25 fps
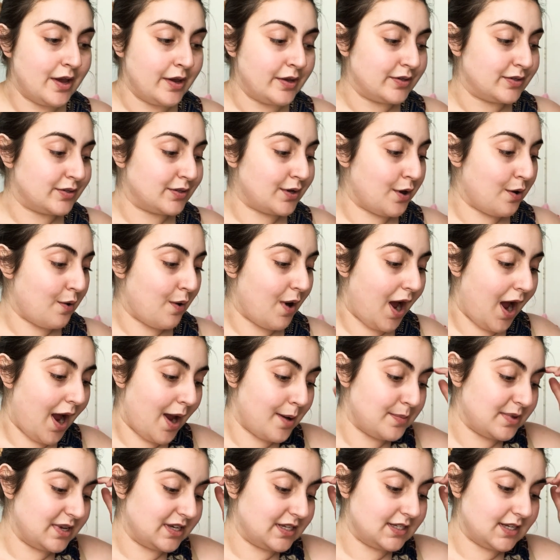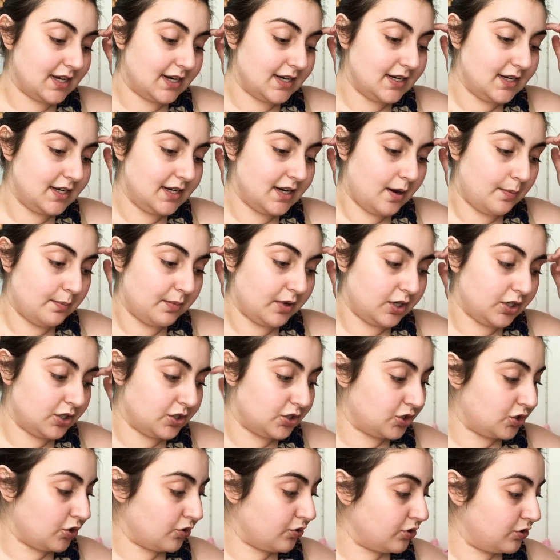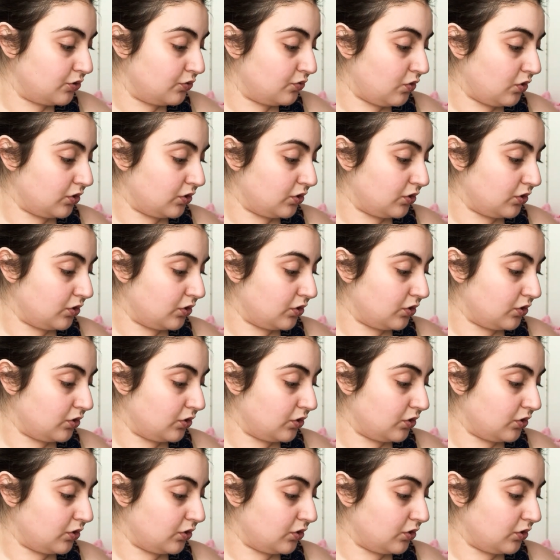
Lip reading: So I'm excited. I'm gonna show you